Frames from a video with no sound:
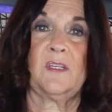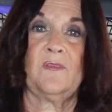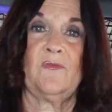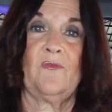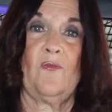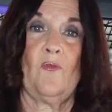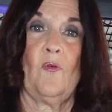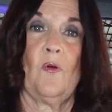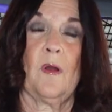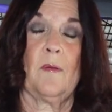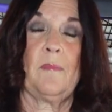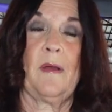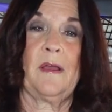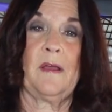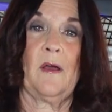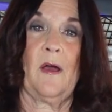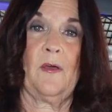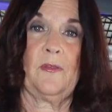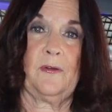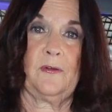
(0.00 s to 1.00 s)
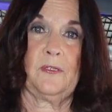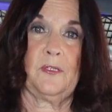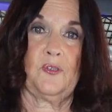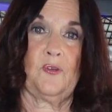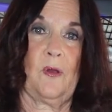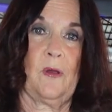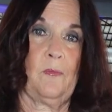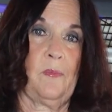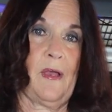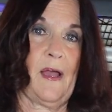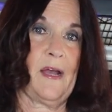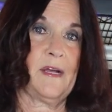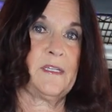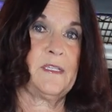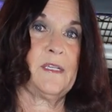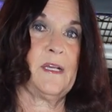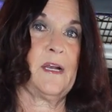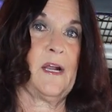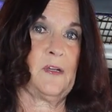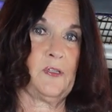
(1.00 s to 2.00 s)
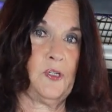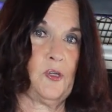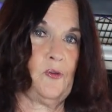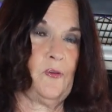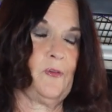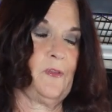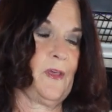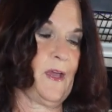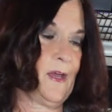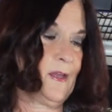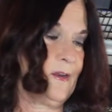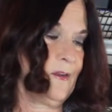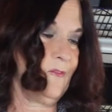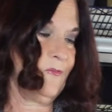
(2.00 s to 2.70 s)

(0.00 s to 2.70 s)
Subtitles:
for my other soil blocks, and I'll show you that in a